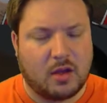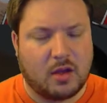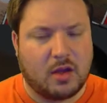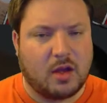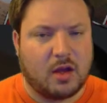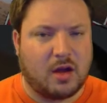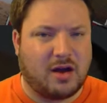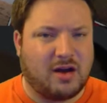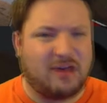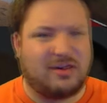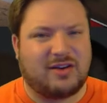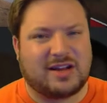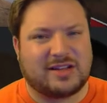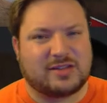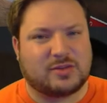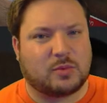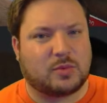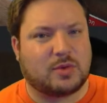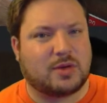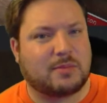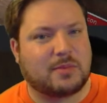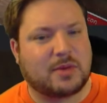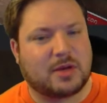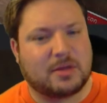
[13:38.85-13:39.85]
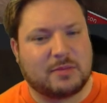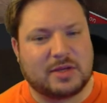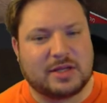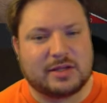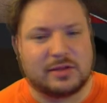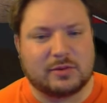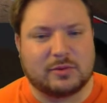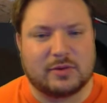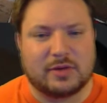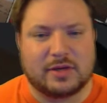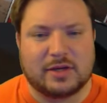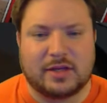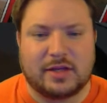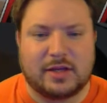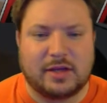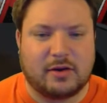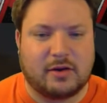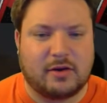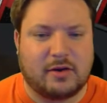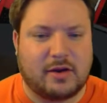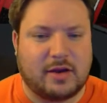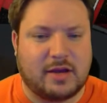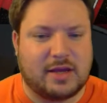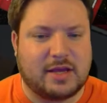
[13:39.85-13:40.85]
All right, so what I'm going to be doing
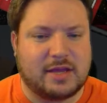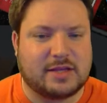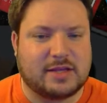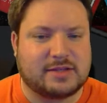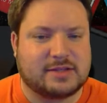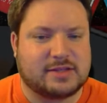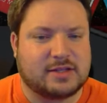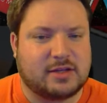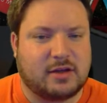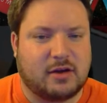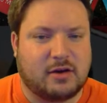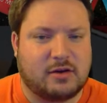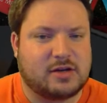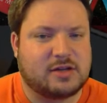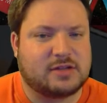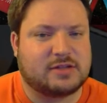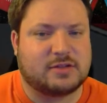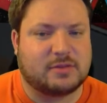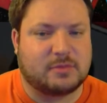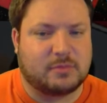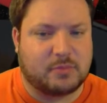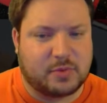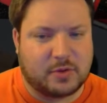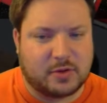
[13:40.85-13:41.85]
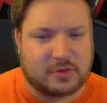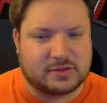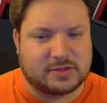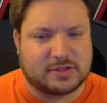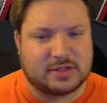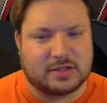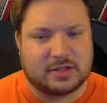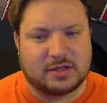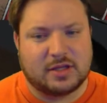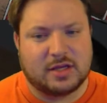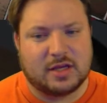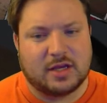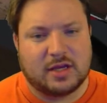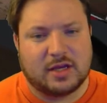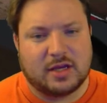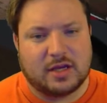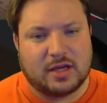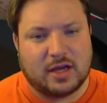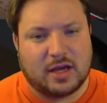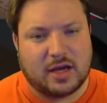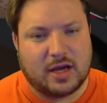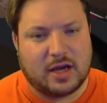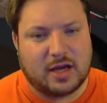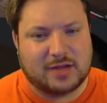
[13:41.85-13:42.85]
here is an awesome person,
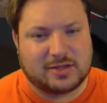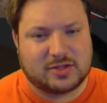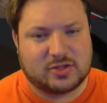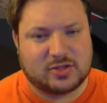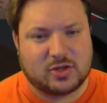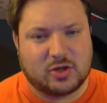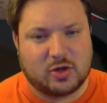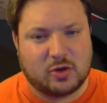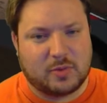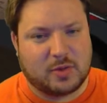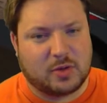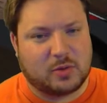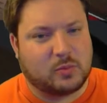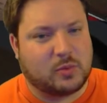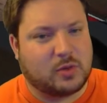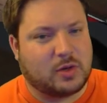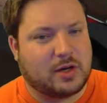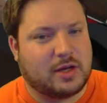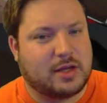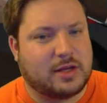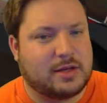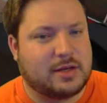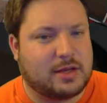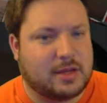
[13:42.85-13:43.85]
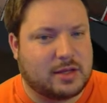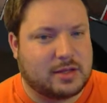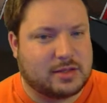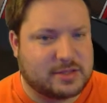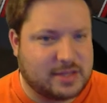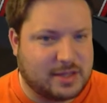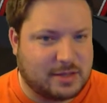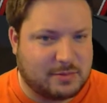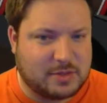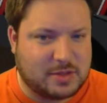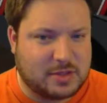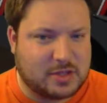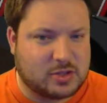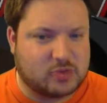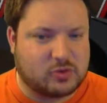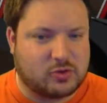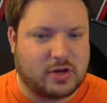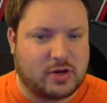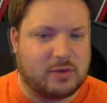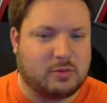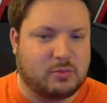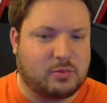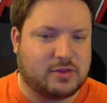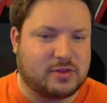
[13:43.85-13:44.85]
uh, Scoobert one, sent me a
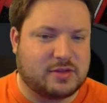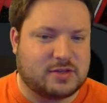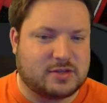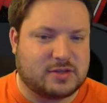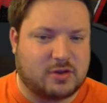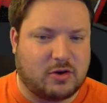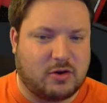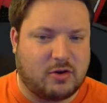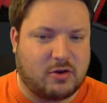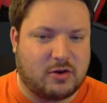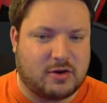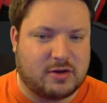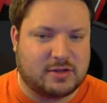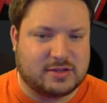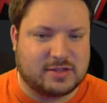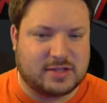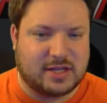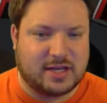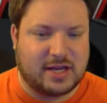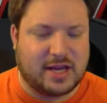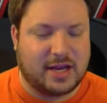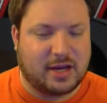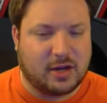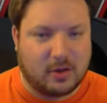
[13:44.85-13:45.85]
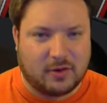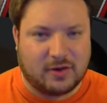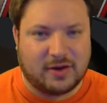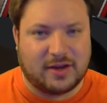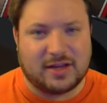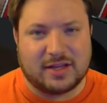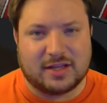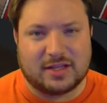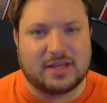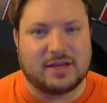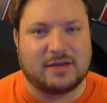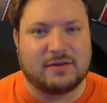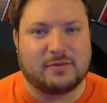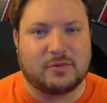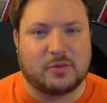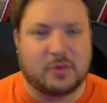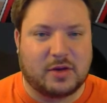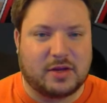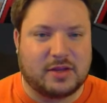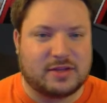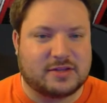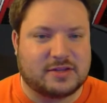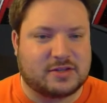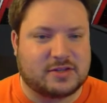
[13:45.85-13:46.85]
trade with this card and said, hey, go ahead and give
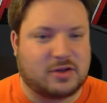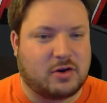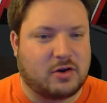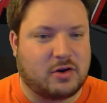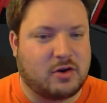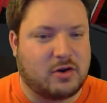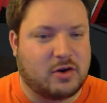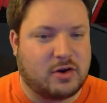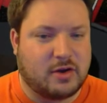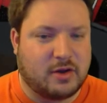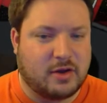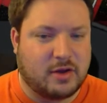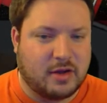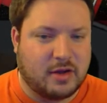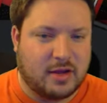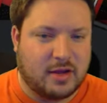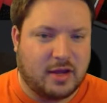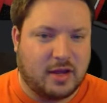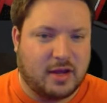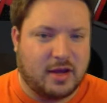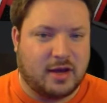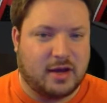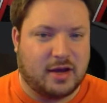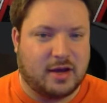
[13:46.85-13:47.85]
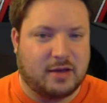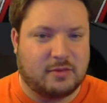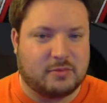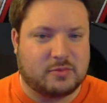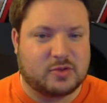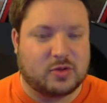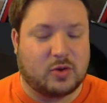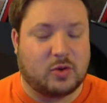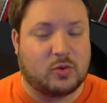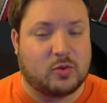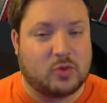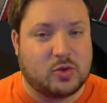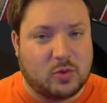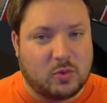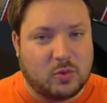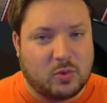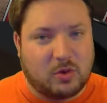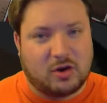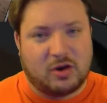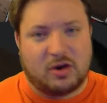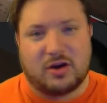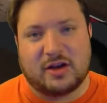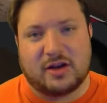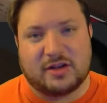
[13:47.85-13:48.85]
away this card. Um, so you
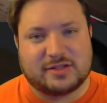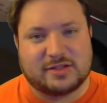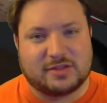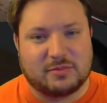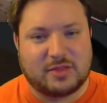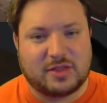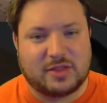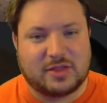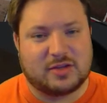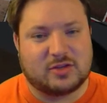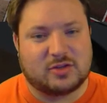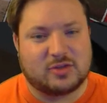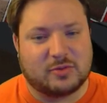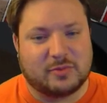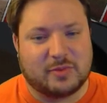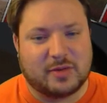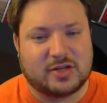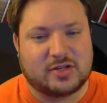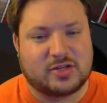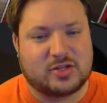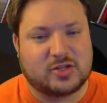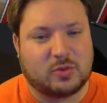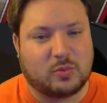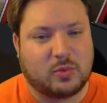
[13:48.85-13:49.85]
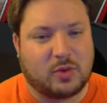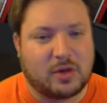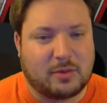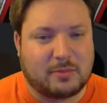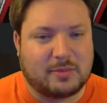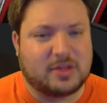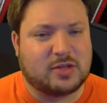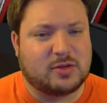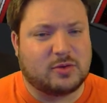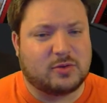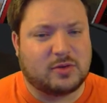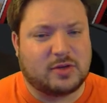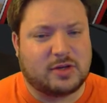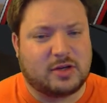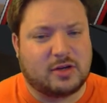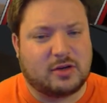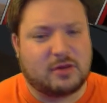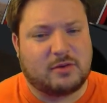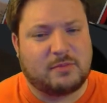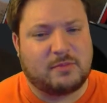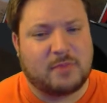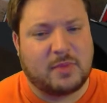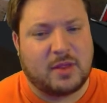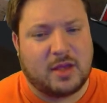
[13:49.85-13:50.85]
are awesome. Thank you so much. So what I'll be doing
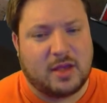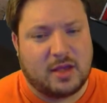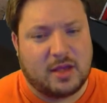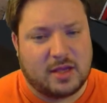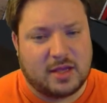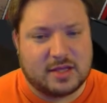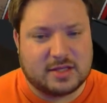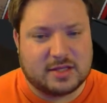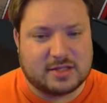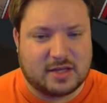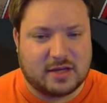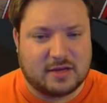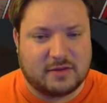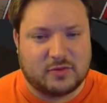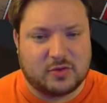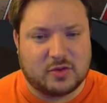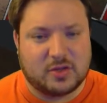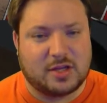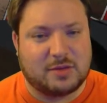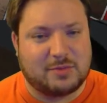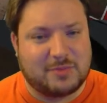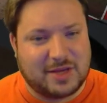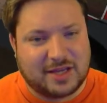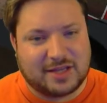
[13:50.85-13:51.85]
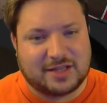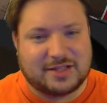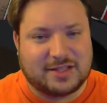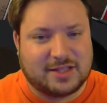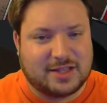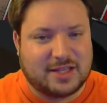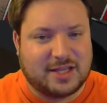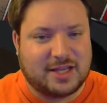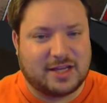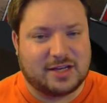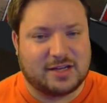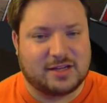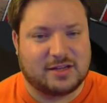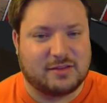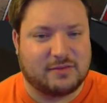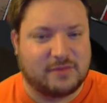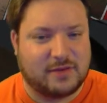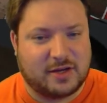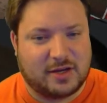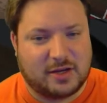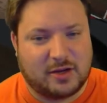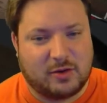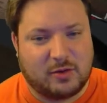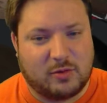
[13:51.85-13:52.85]
here is uh, if you did make it to the end of the
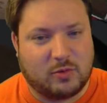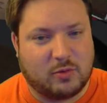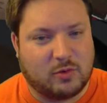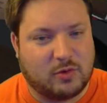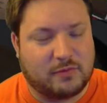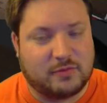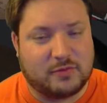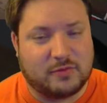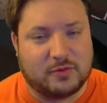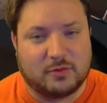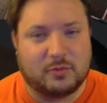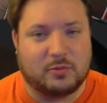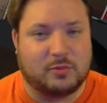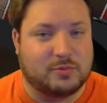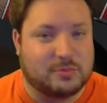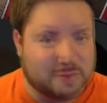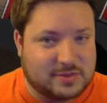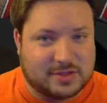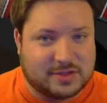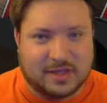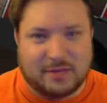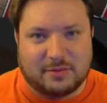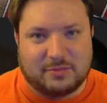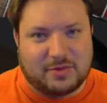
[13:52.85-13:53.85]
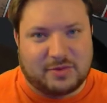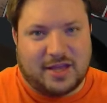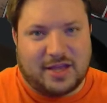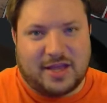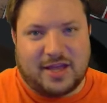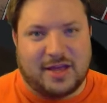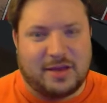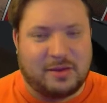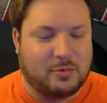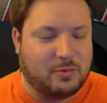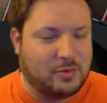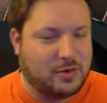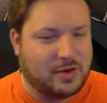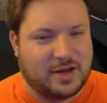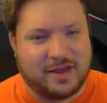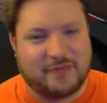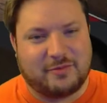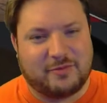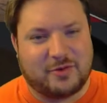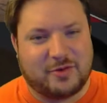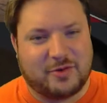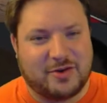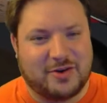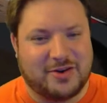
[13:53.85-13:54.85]
video, or if you skipped ahead,
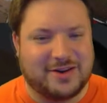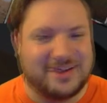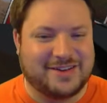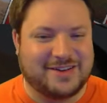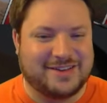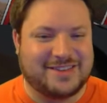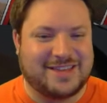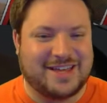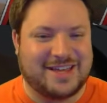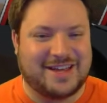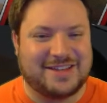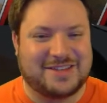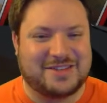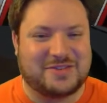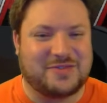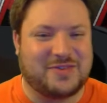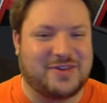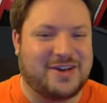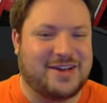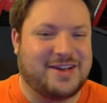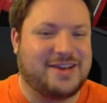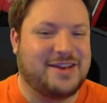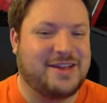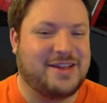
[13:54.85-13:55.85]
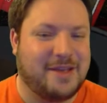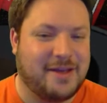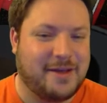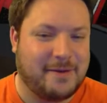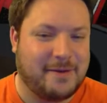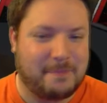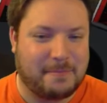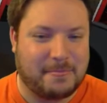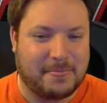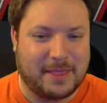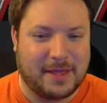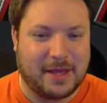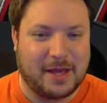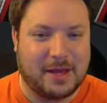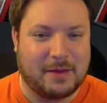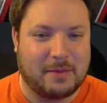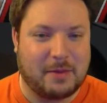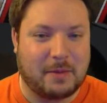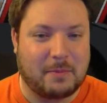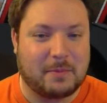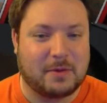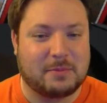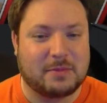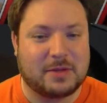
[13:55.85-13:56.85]
whatever, that is fine.
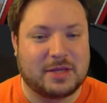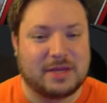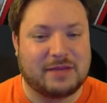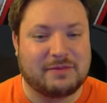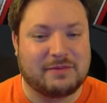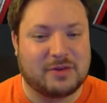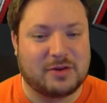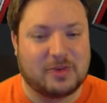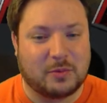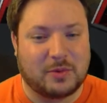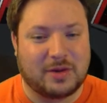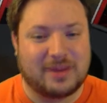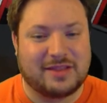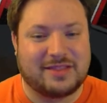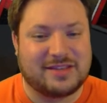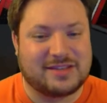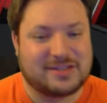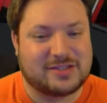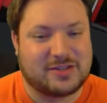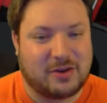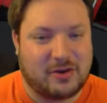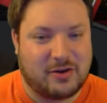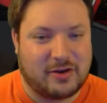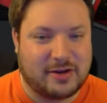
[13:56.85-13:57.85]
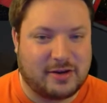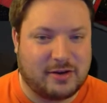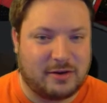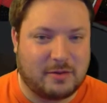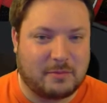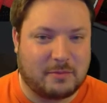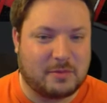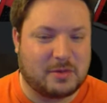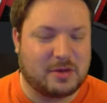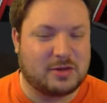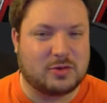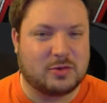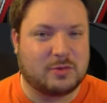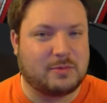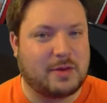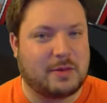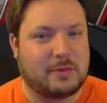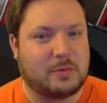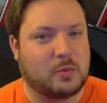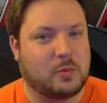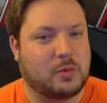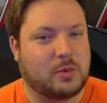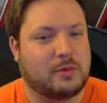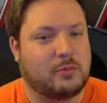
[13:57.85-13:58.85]
Um, I'm going to be giving away this card here. I'm going to do
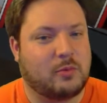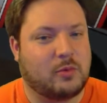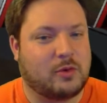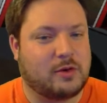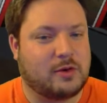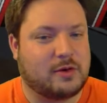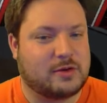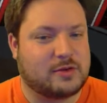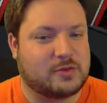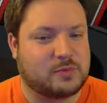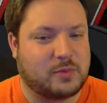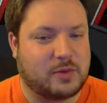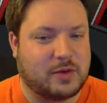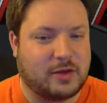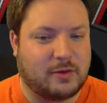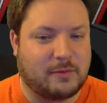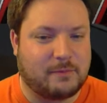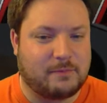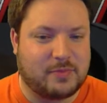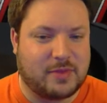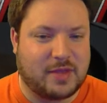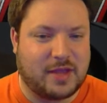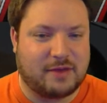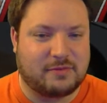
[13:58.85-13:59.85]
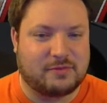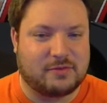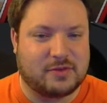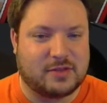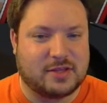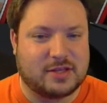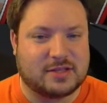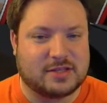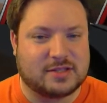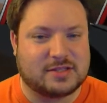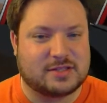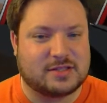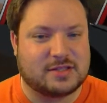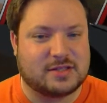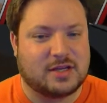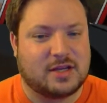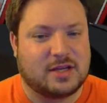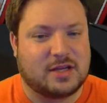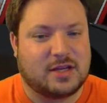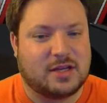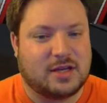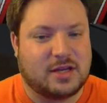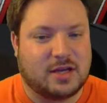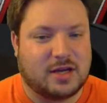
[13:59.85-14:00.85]
maybe one more as well after this.
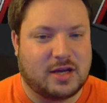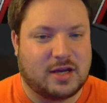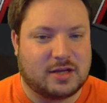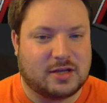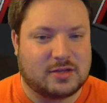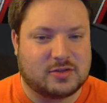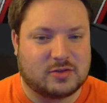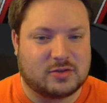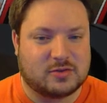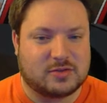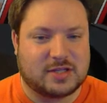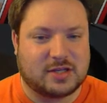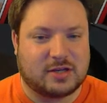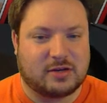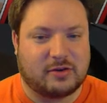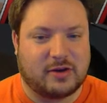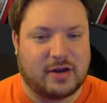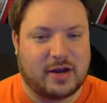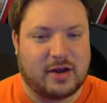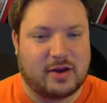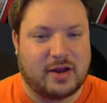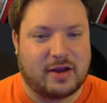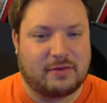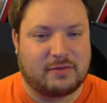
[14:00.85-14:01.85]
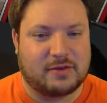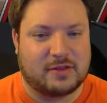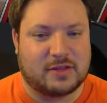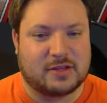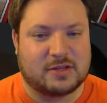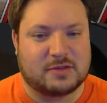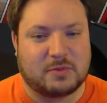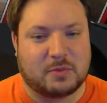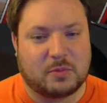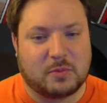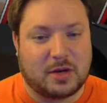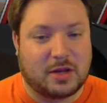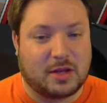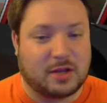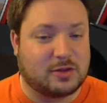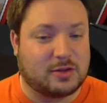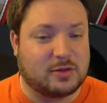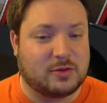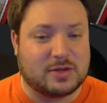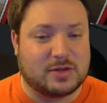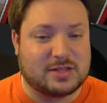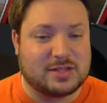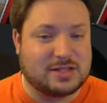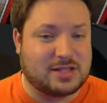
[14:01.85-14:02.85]
Uh, so stick around after this. But what I'll
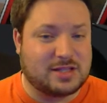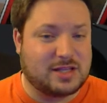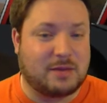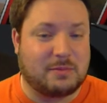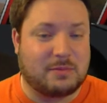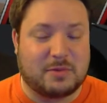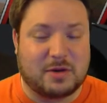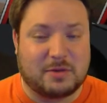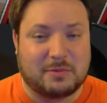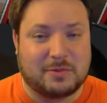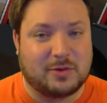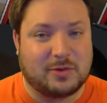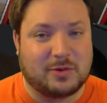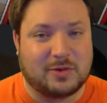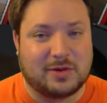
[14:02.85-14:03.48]
do is I'm going to be doing